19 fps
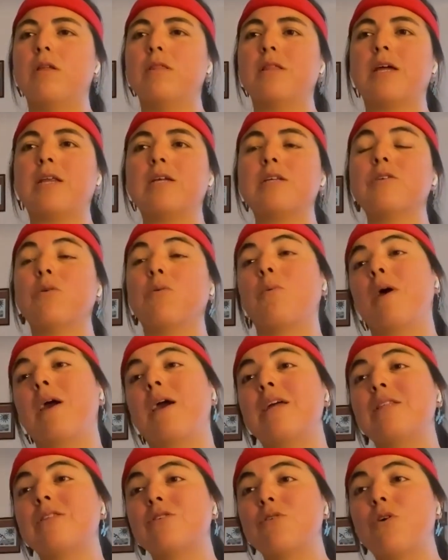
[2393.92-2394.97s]
That is a
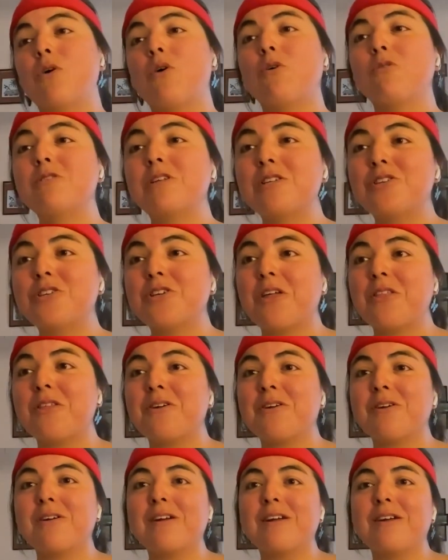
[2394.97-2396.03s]
way to hold each
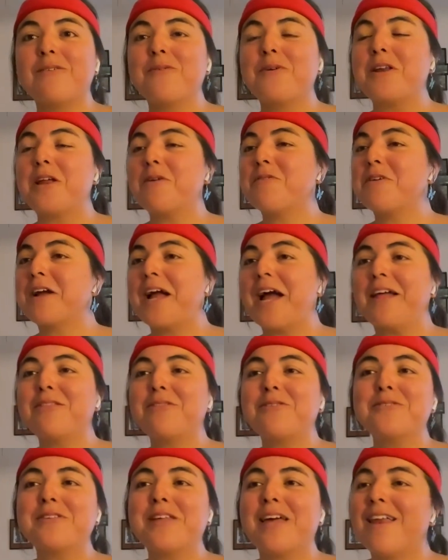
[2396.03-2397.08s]
other, whatever
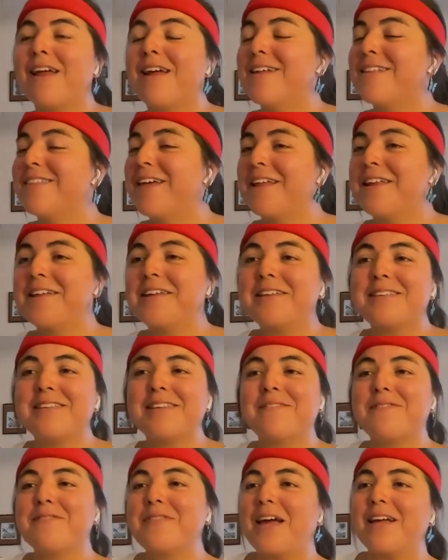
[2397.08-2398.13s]
cantos that is.
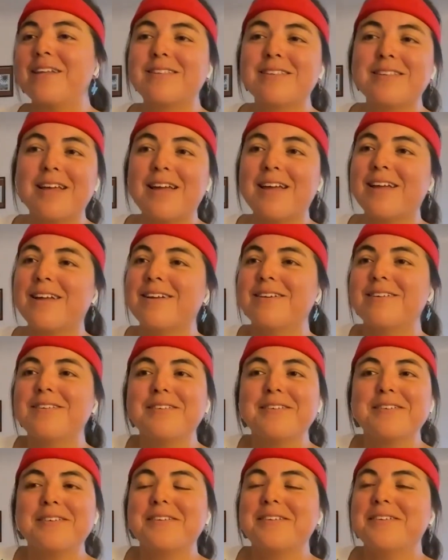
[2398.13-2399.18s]
If that's like,
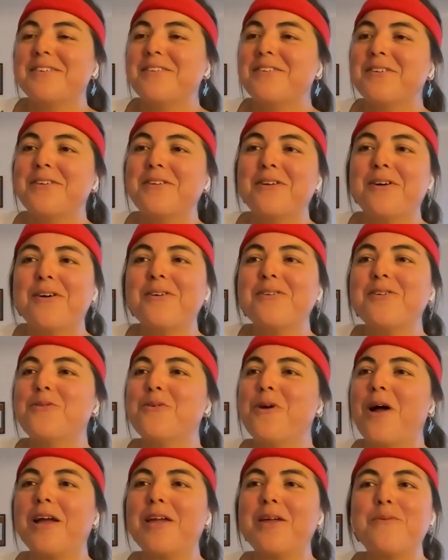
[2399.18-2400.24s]
you know, you're
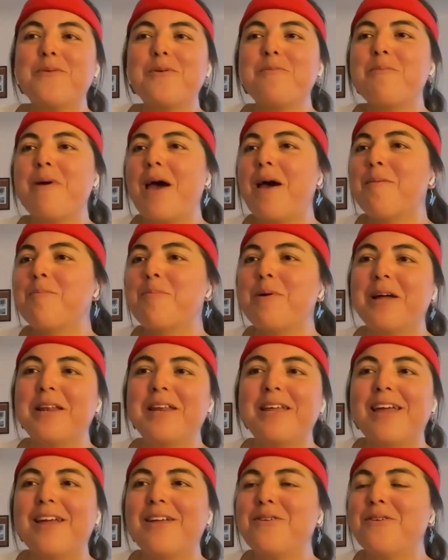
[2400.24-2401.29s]
rocking with Bad Bunny